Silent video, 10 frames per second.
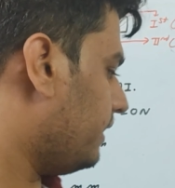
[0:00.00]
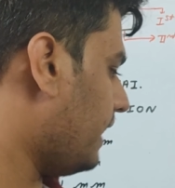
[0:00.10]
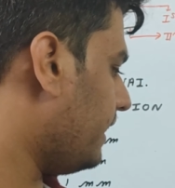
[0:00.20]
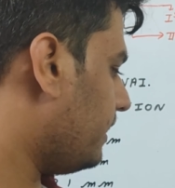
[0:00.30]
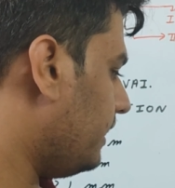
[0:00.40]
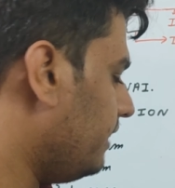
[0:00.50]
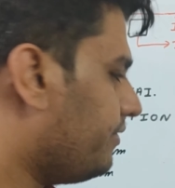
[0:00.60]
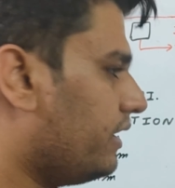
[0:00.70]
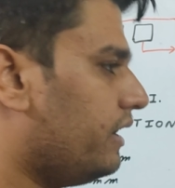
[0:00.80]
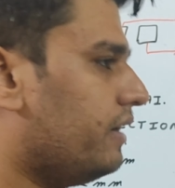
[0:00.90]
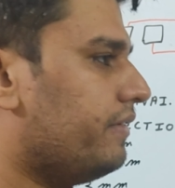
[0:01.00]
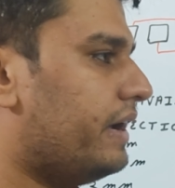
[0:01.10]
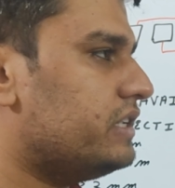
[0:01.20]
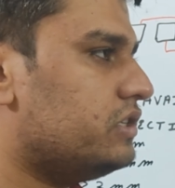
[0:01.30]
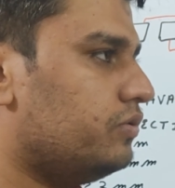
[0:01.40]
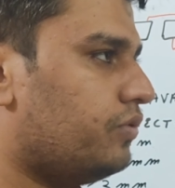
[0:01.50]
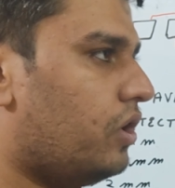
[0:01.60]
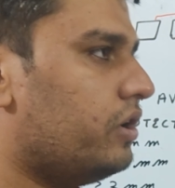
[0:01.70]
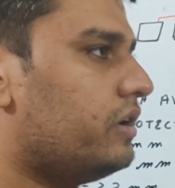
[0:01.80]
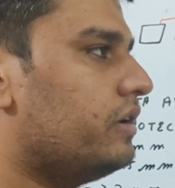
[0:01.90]
Like if any device you
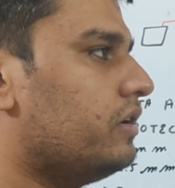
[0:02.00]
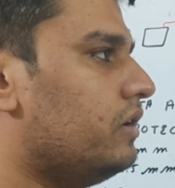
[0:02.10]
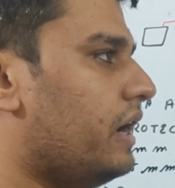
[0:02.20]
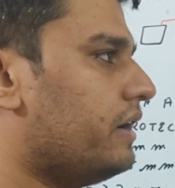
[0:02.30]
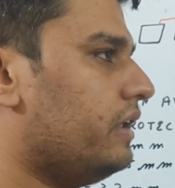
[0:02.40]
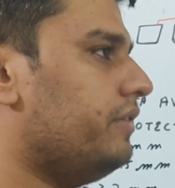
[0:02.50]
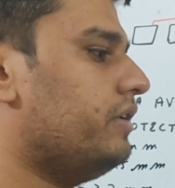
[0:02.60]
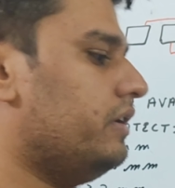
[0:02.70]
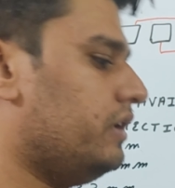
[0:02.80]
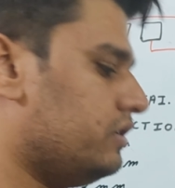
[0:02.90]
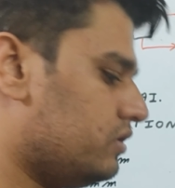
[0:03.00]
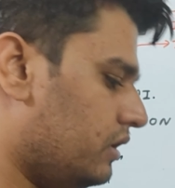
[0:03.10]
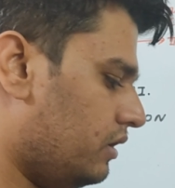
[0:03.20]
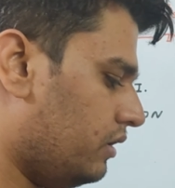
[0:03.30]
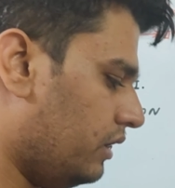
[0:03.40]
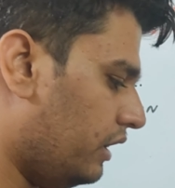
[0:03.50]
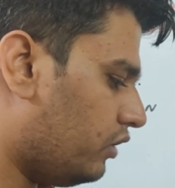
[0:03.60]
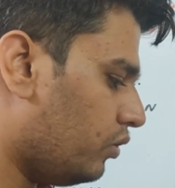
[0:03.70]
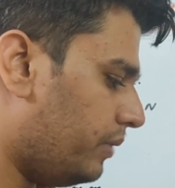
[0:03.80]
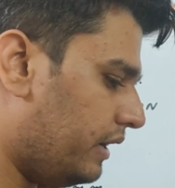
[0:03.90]
want that it is
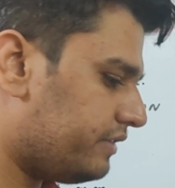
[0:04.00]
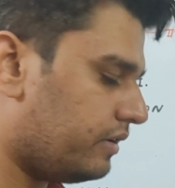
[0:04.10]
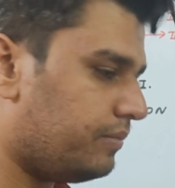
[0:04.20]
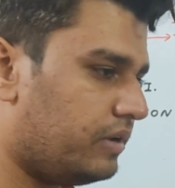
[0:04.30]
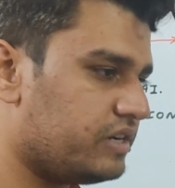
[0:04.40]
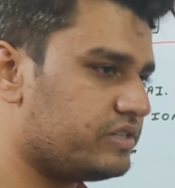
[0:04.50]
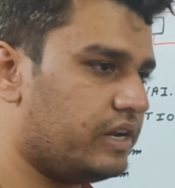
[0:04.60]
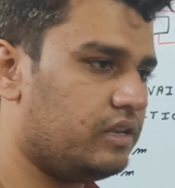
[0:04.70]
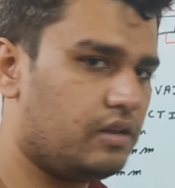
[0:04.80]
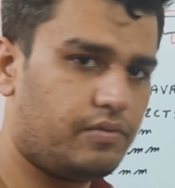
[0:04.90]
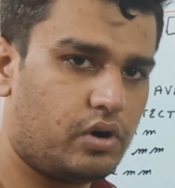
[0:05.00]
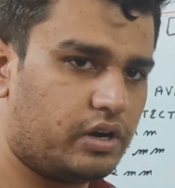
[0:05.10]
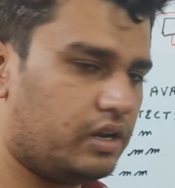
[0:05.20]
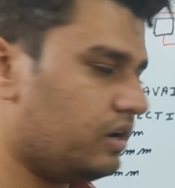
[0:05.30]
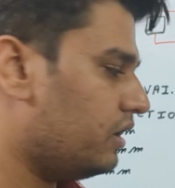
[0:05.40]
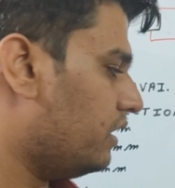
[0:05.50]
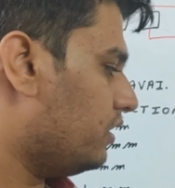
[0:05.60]
need to be submerged in the water,